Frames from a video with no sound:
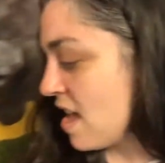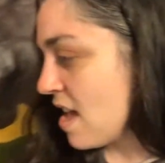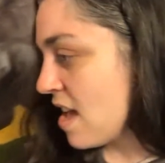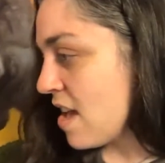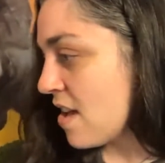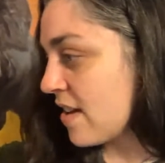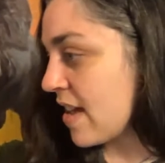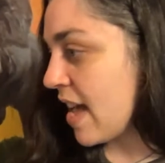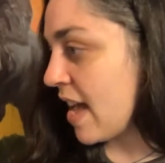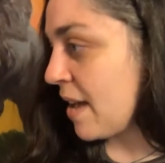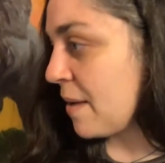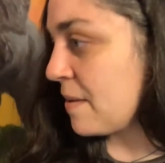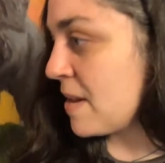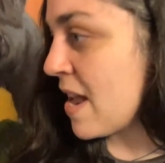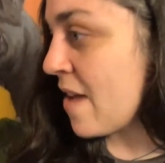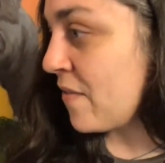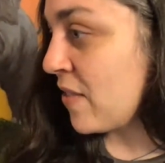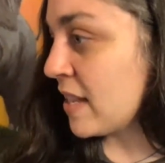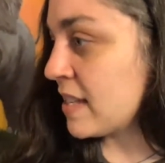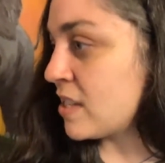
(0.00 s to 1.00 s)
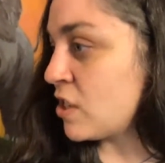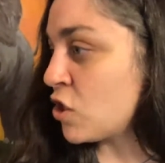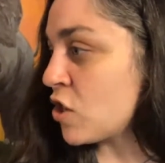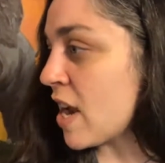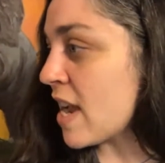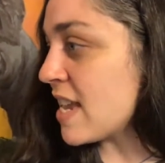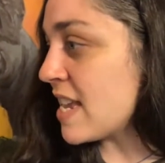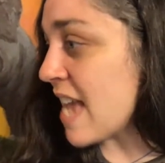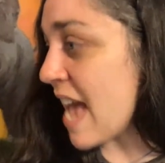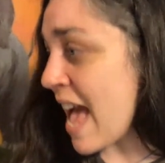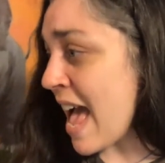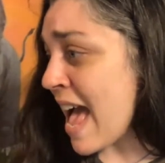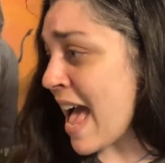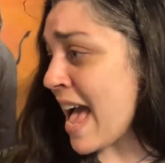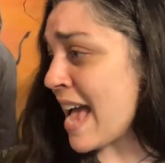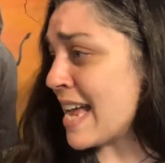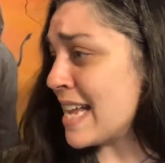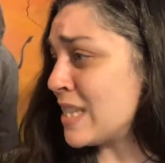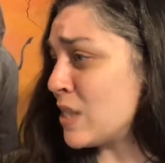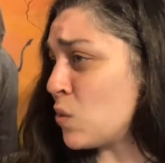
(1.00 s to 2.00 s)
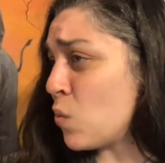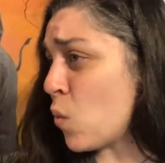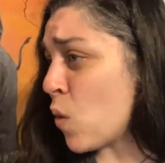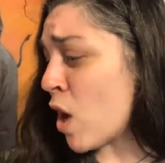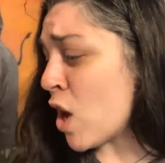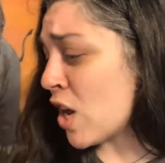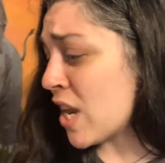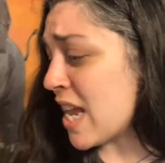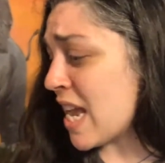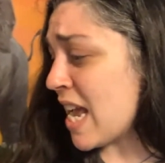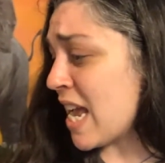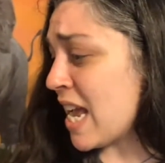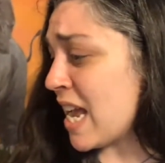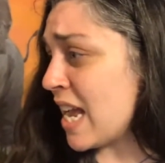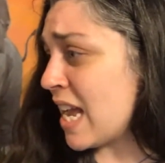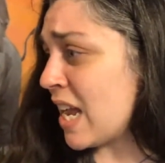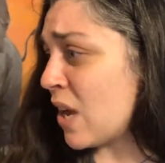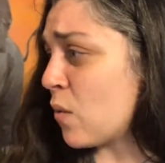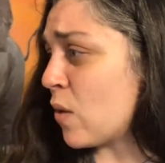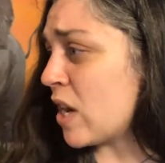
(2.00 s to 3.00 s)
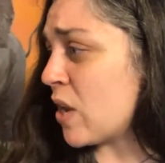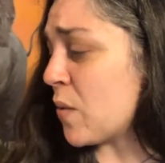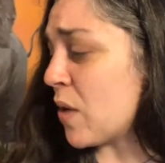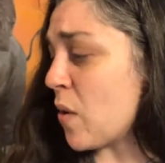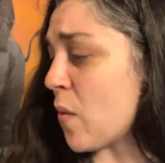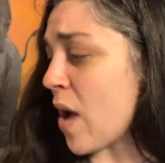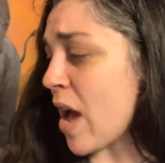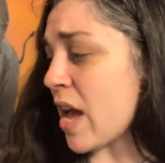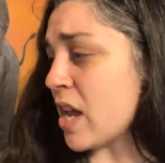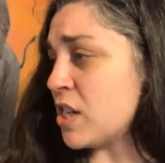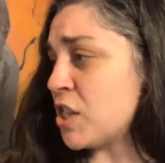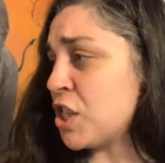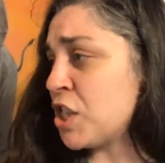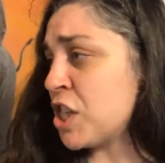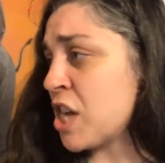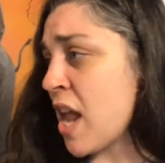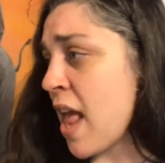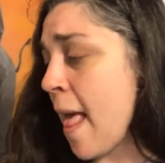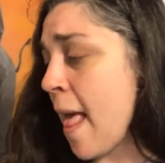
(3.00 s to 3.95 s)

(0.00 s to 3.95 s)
Okay, Netflix is trying. Yay, it's working. What do you want to watch?